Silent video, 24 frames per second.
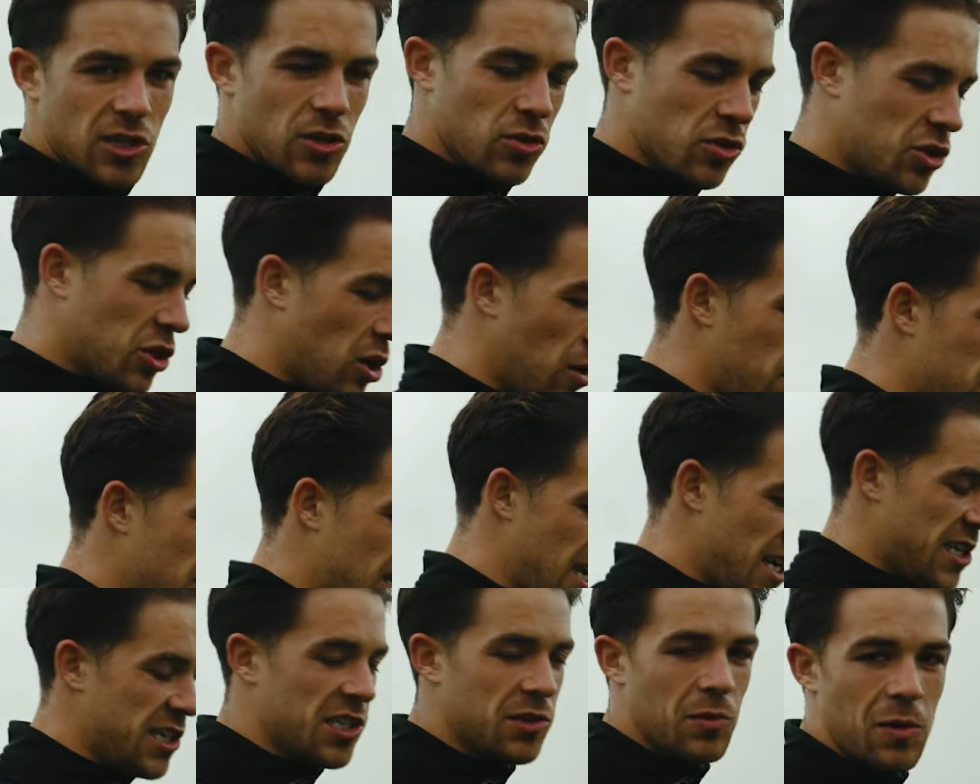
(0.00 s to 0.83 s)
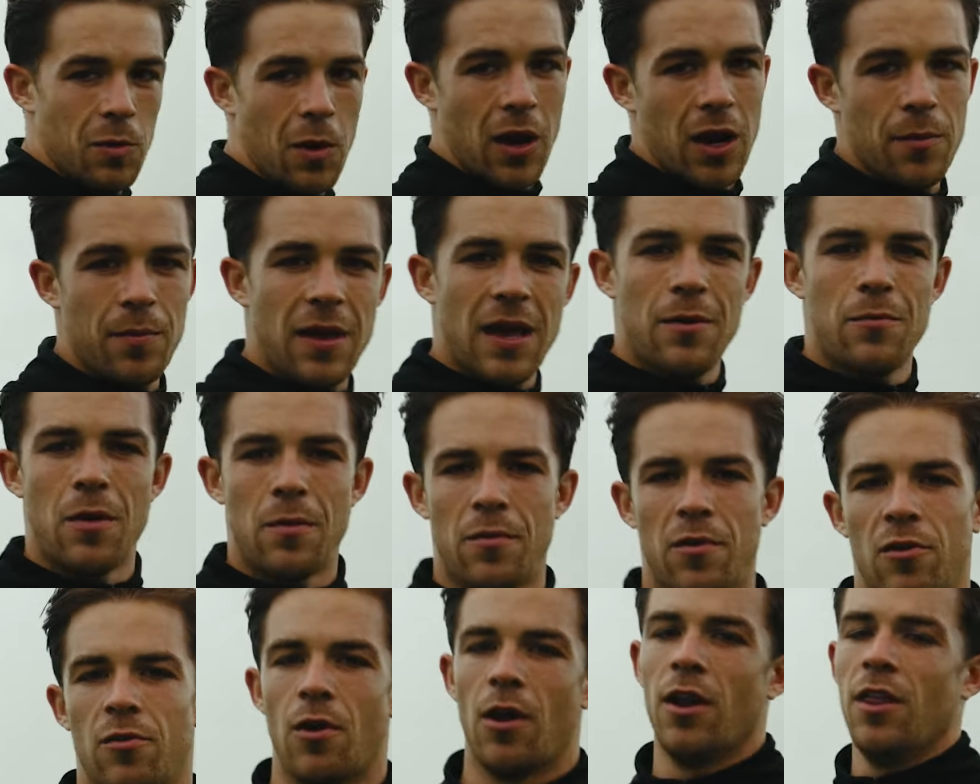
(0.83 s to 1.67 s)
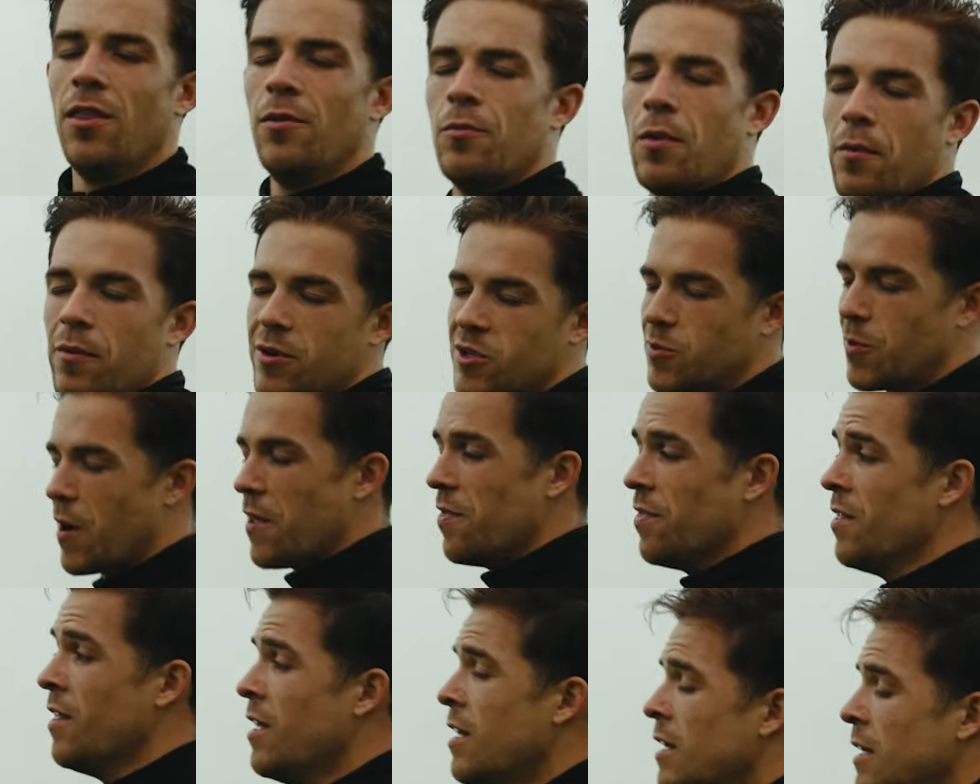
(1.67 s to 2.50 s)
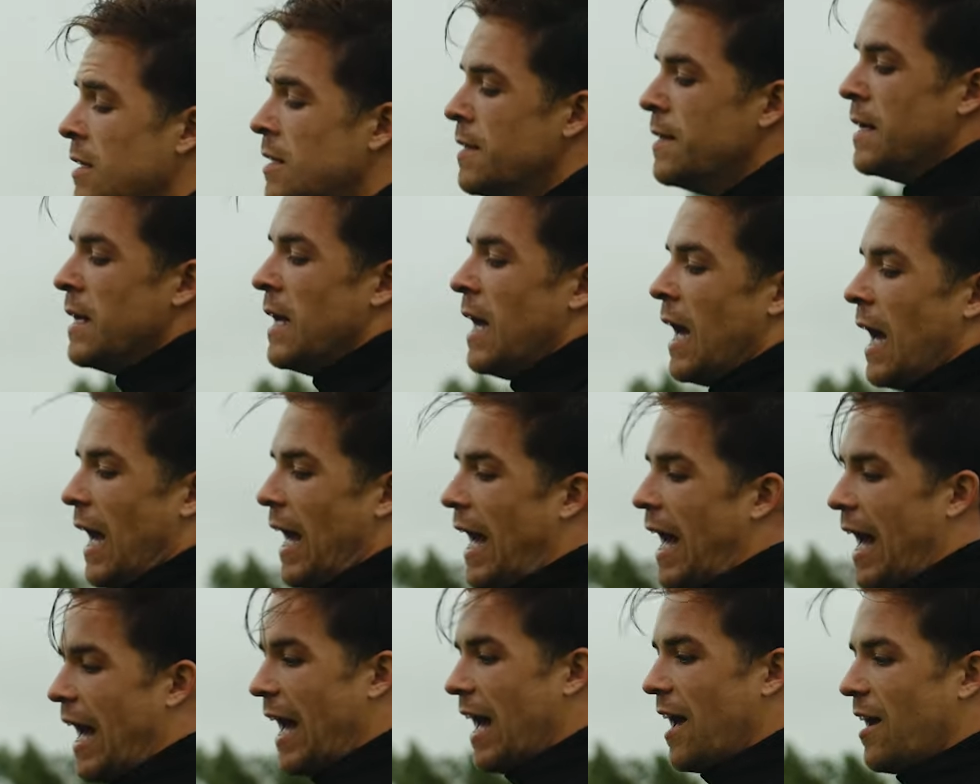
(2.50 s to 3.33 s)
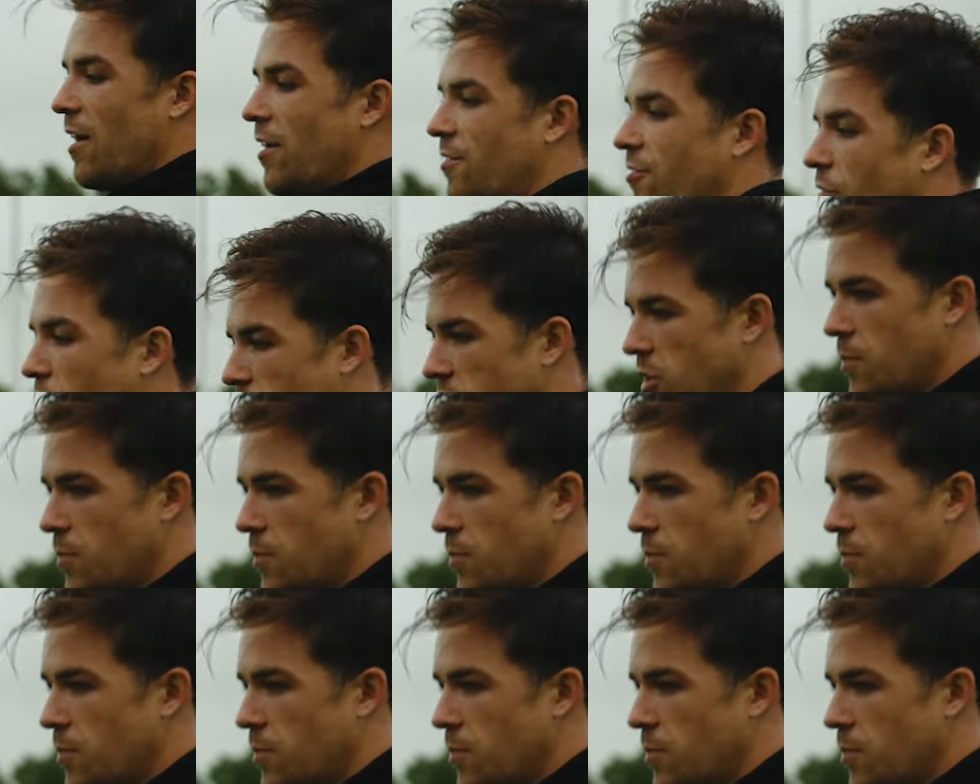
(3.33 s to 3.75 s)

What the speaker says: those sort of positions we want to be in when we're running and when we're sprinting. Focus